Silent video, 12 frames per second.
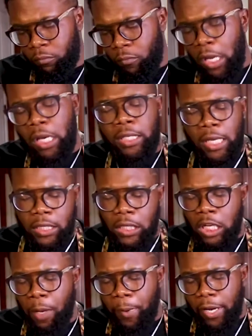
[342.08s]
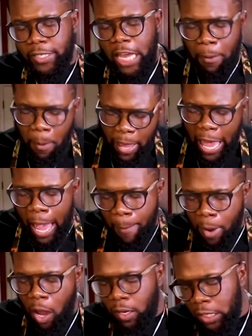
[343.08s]
And it says a cup at a time. I'm gonna
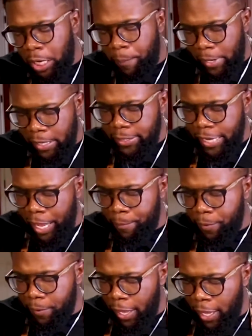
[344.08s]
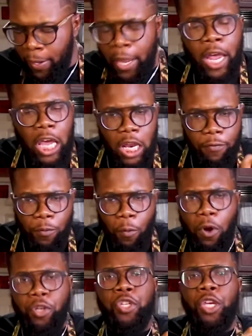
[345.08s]
eyeball a cup at a time, okay? And if you
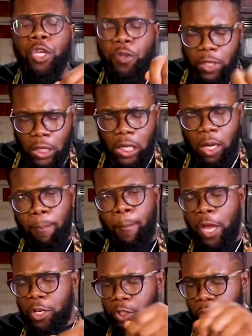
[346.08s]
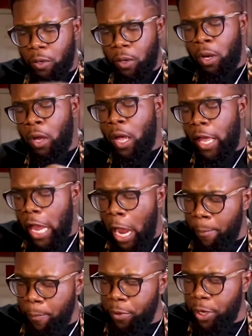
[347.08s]
want to, you can use a cup measure
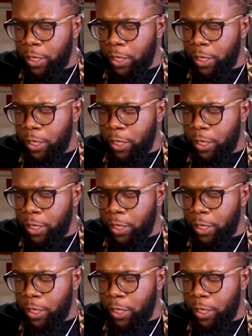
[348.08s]
and put a